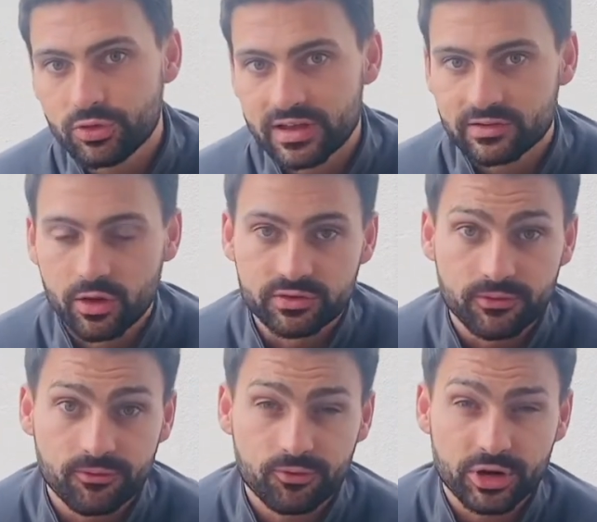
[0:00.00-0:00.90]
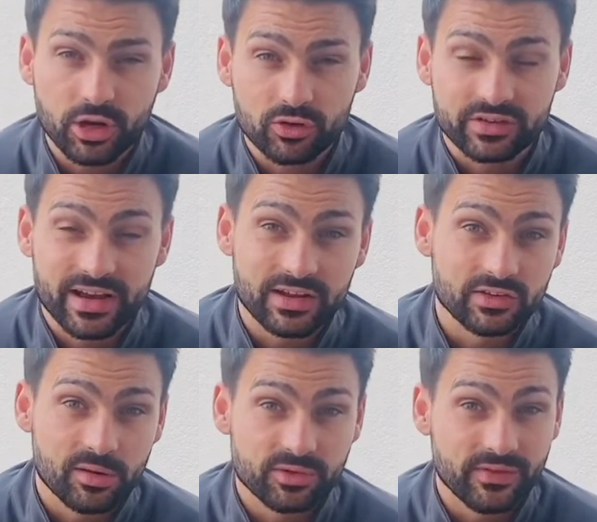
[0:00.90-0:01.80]
There's loads of free content in
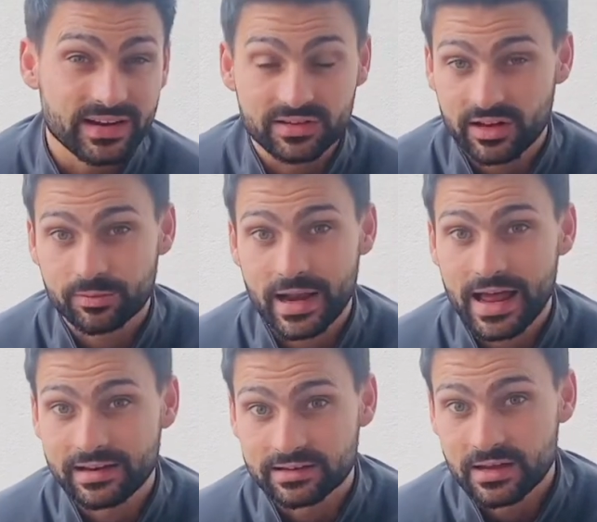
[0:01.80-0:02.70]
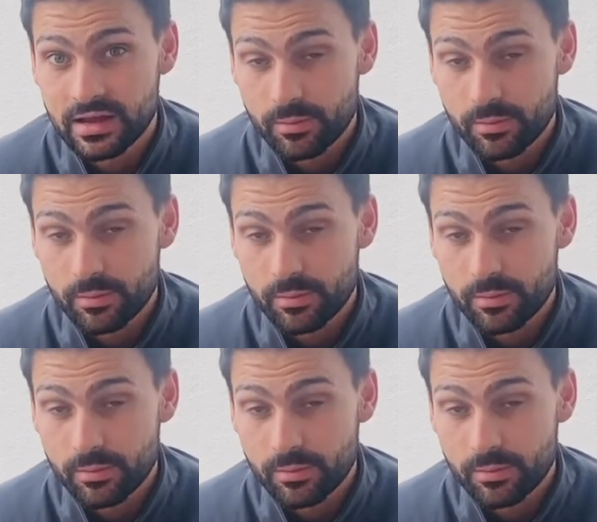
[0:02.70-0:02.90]
terms of exercise plans,